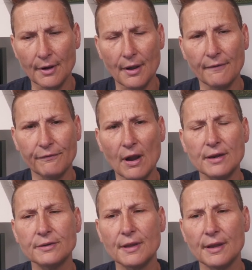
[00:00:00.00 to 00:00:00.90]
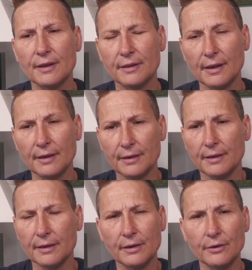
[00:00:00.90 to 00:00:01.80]
a, friend that that
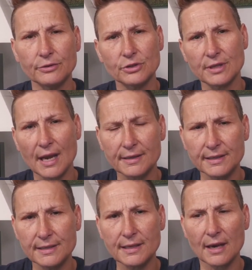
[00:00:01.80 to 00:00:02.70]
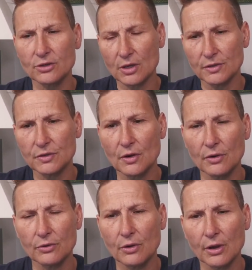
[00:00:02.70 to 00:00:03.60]
you know just had a C-section,
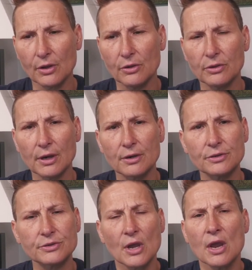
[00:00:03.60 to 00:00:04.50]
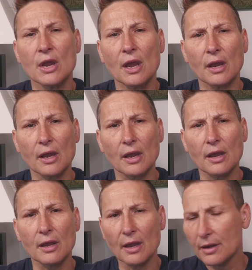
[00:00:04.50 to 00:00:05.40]
so uh, there's.
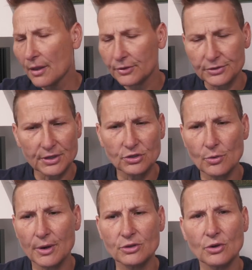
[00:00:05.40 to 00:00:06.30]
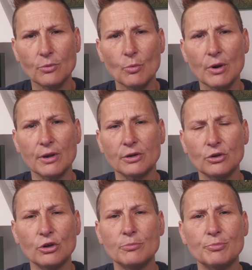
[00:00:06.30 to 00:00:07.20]
another situation what
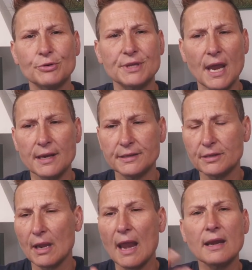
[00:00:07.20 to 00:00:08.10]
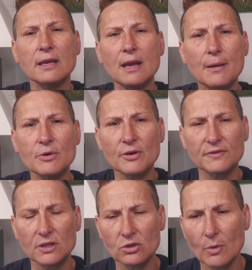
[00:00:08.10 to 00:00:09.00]
could present any number
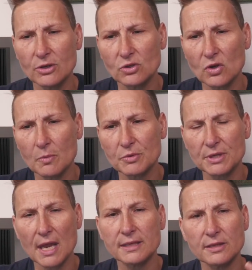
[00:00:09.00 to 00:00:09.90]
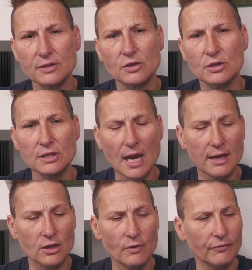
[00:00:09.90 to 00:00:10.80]
of situations could present that's going to
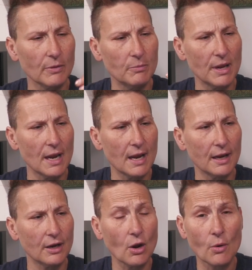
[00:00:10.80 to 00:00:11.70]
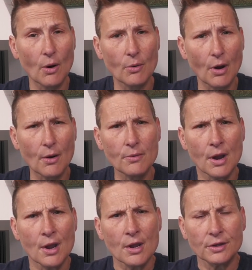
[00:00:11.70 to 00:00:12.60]
take you from being a go go go
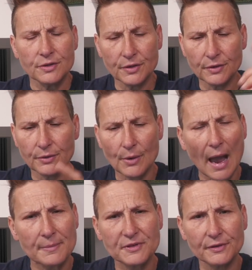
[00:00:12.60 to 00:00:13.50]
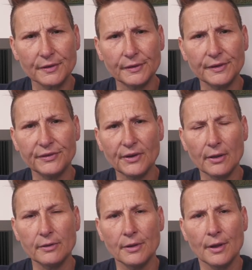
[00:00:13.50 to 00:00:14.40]
to absolutely still